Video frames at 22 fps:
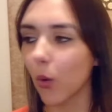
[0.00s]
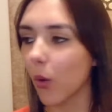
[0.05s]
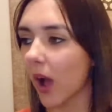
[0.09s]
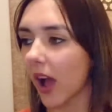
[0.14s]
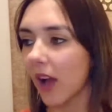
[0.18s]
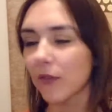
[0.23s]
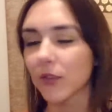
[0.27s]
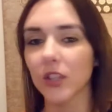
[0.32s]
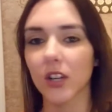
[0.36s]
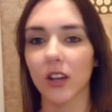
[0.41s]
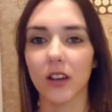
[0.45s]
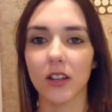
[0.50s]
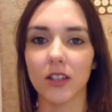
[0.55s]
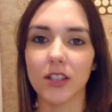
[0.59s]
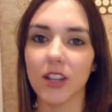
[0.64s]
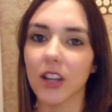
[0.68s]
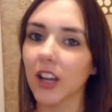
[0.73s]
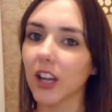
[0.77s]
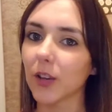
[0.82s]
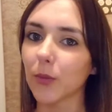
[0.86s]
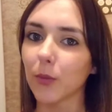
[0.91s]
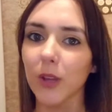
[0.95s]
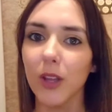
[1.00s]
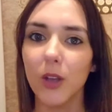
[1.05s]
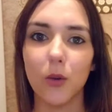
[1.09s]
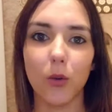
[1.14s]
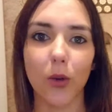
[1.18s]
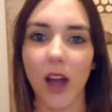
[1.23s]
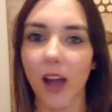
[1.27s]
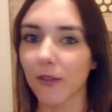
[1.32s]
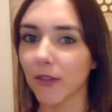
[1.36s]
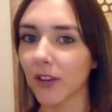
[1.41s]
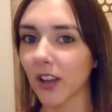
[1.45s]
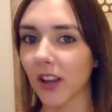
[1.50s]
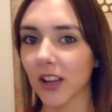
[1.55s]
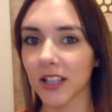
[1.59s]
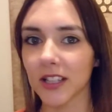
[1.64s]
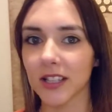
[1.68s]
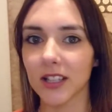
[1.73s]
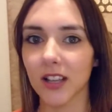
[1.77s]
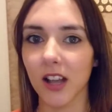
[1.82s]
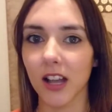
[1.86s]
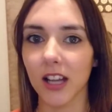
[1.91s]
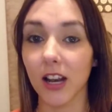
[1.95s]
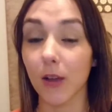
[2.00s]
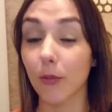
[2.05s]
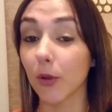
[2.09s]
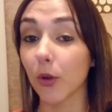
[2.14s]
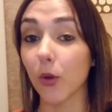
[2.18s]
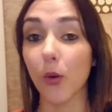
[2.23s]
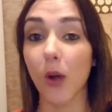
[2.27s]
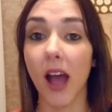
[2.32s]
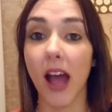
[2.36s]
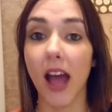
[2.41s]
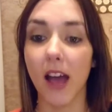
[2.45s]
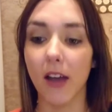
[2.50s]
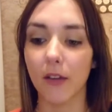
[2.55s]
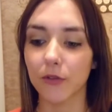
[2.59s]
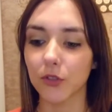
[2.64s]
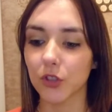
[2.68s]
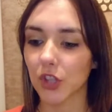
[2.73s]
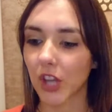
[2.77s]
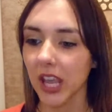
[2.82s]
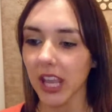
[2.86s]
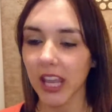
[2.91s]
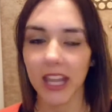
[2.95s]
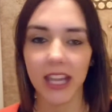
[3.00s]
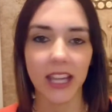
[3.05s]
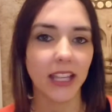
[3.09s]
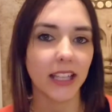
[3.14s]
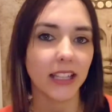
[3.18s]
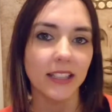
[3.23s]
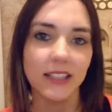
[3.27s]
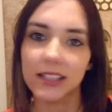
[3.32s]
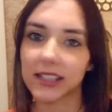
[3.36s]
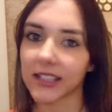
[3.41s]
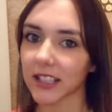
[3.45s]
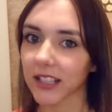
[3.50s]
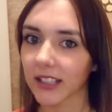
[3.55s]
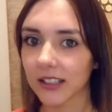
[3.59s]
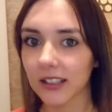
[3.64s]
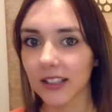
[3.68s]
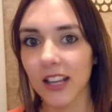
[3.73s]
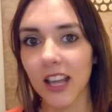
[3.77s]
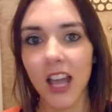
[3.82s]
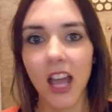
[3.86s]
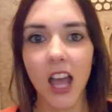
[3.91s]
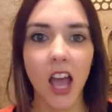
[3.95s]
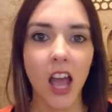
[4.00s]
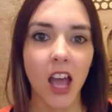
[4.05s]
all have a dark side, we all have a light side, and we all have shades and